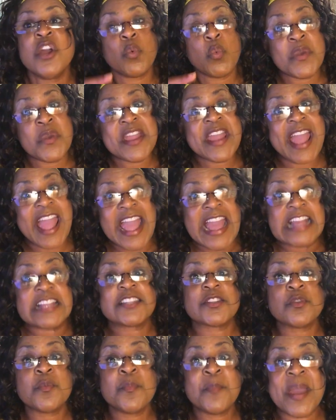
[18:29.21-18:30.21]
We had
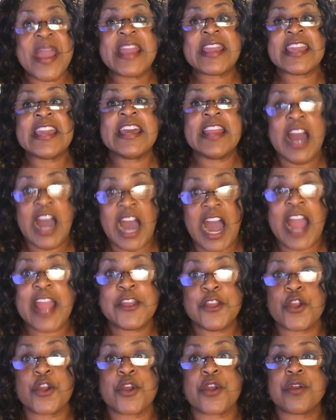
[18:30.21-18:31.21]
to make it
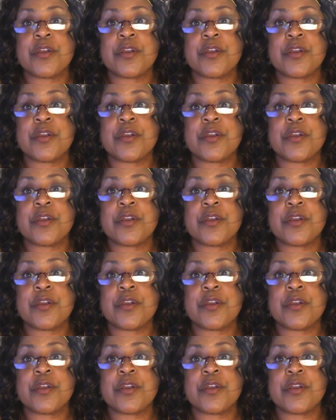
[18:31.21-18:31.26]
higher.